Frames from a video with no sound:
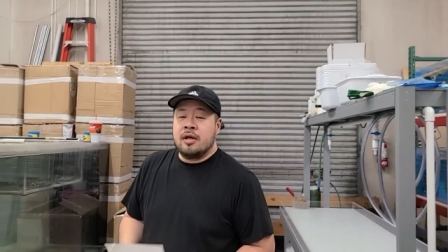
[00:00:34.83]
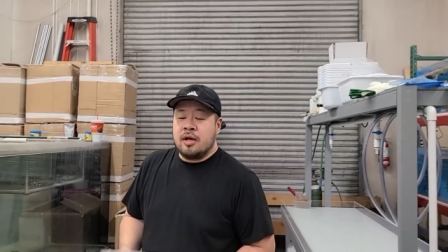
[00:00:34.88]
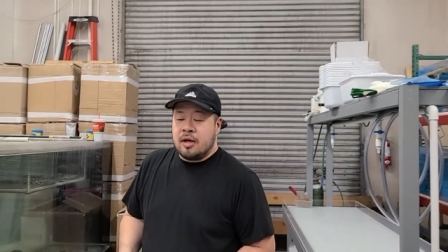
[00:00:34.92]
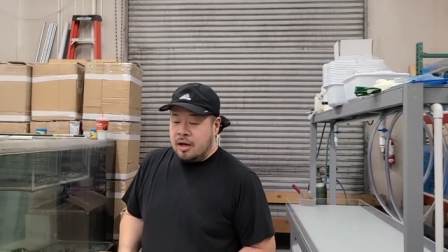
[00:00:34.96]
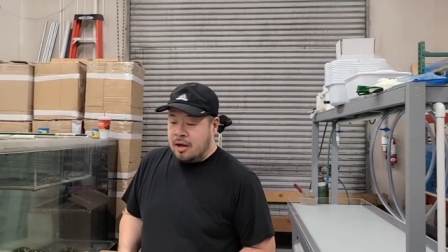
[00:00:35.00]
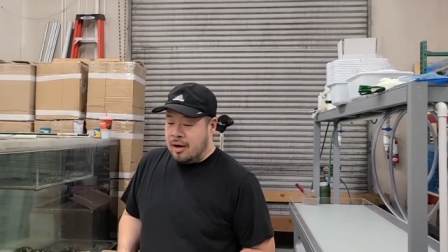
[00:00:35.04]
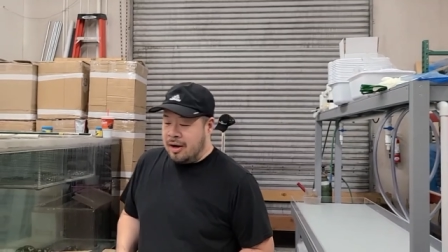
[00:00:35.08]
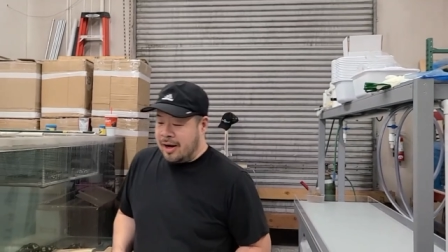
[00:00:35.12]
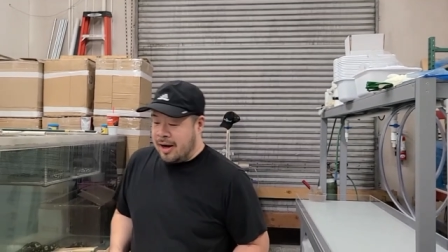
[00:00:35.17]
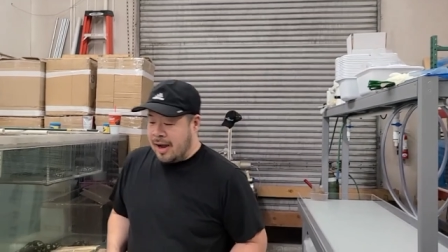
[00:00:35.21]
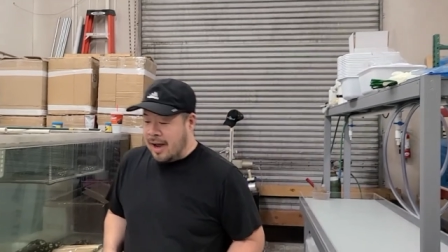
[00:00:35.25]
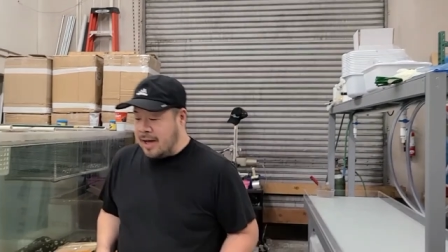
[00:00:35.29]

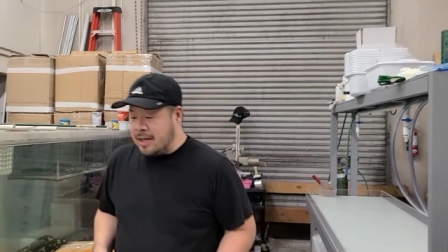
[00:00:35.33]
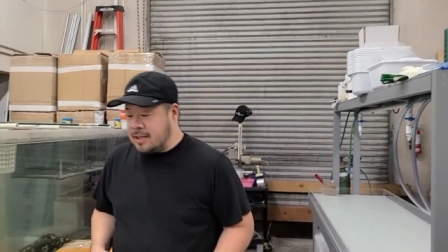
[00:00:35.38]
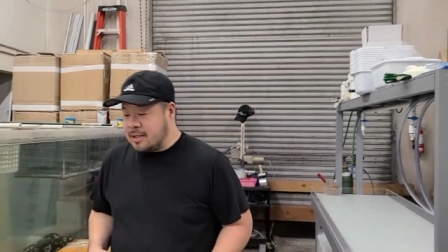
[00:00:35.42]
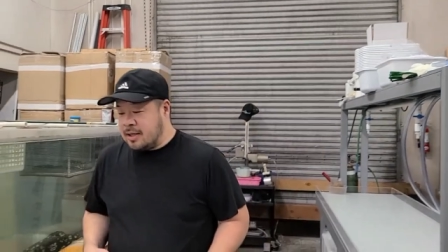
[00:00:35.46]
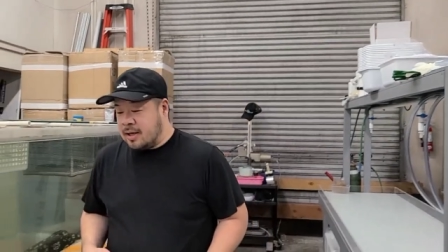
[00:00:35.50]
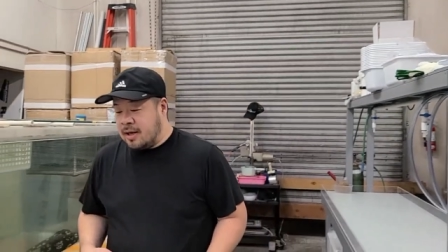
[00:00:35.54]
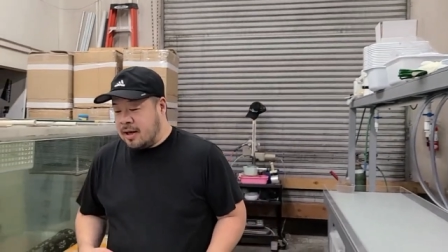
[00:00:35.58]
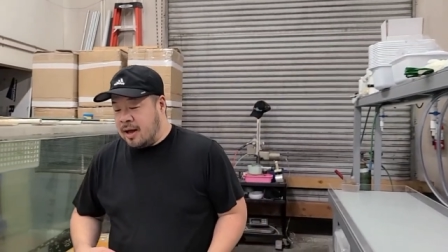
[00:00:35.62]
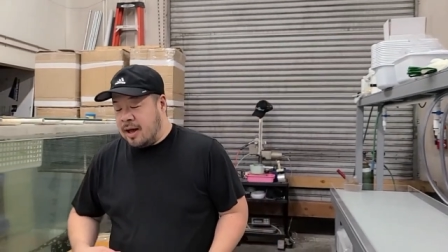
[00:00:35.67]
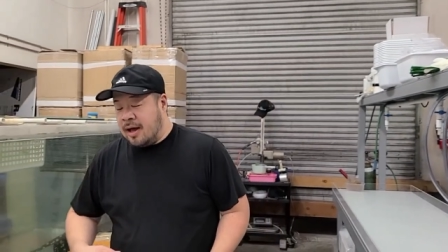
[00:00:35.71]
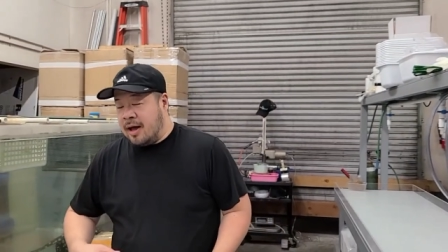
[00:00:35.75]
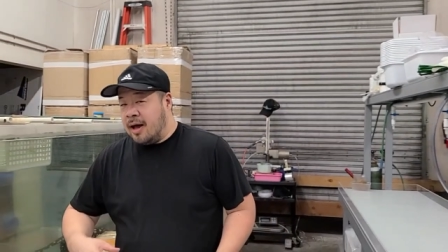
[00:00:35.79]
All right, guys.
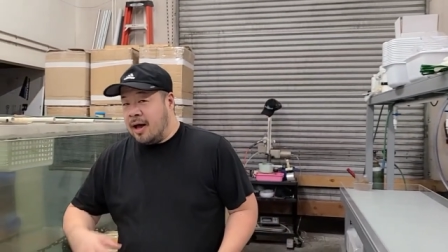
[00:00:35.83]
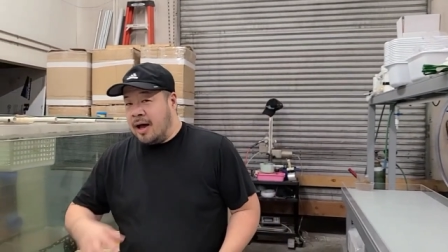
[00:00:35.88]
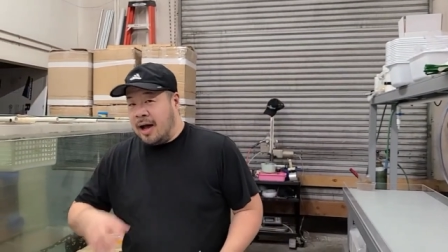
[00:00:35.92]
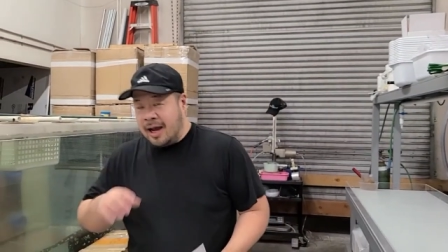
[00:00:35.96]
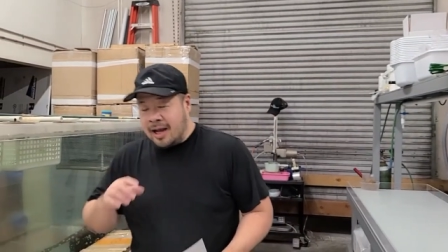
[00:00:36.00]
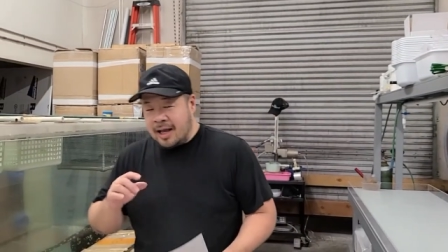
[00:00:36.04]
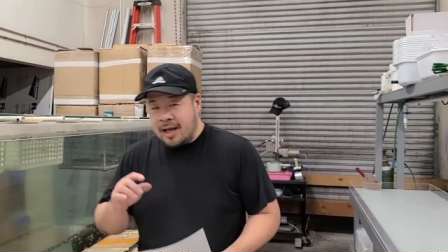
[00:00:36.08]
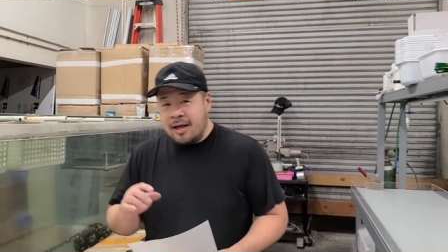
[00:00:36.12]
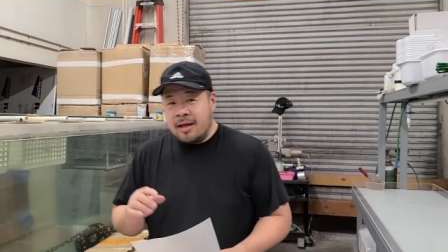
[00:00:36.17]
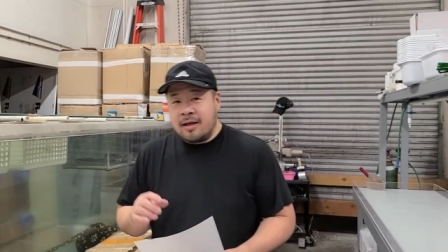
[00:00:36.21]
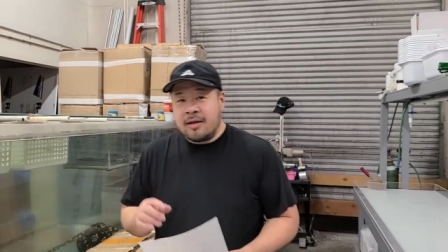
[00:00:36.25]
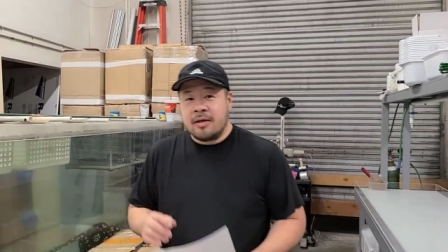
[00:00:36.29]
Wait, I,
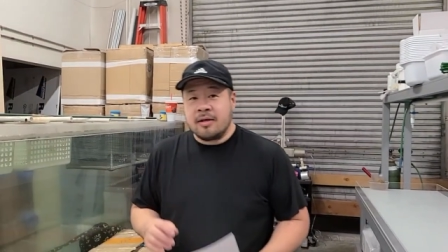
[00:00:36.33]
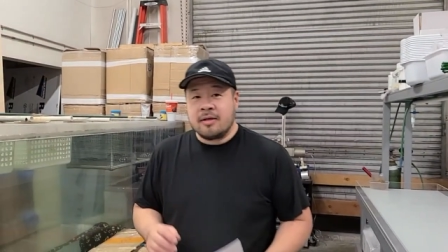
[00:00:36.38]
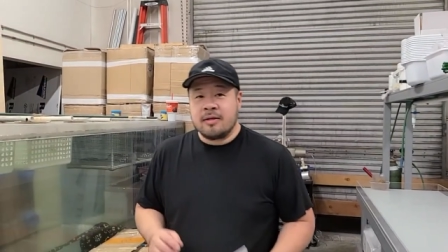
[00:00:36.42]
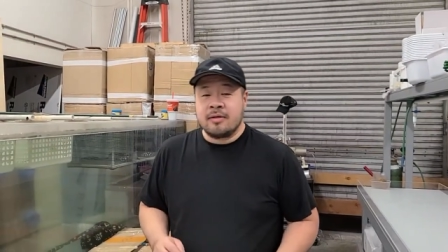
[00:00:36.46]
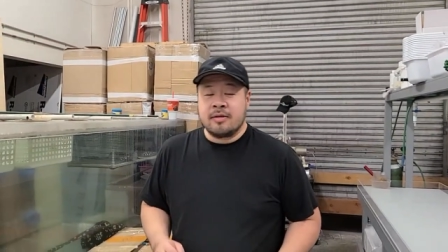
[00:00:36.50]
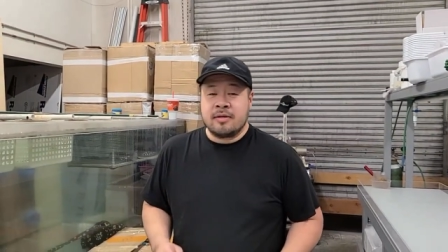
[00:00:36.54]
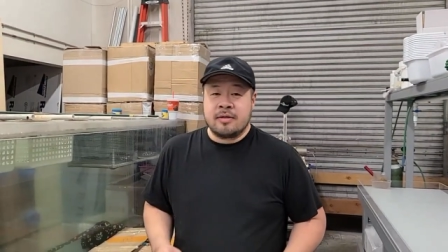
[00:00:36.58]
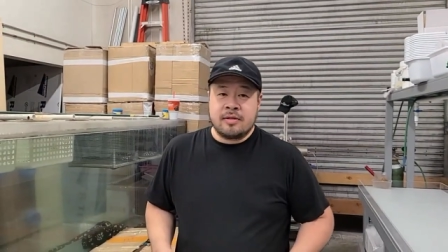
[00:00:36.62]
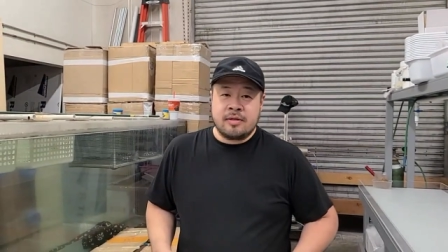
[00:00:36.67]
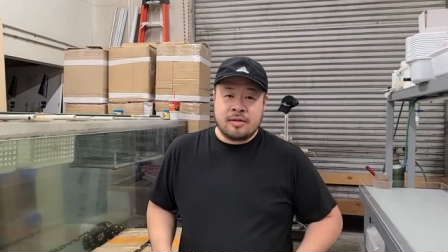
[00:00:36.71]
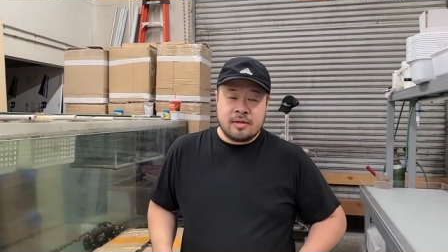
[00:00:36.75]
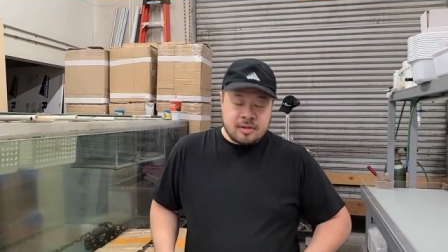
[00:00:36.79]
okay.